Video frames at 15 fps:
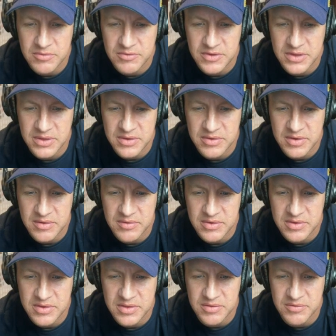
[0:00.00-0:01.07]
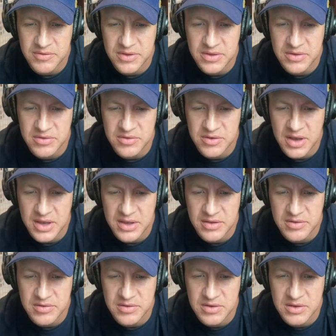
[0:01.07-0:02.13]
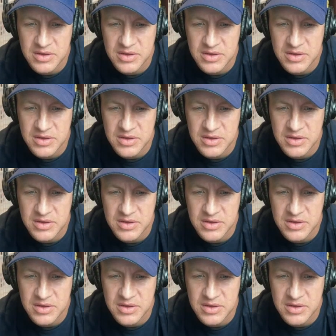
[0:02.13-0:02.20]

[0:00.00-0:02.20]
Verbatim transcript: Phillies. I haven't seen the Phillies. Giants,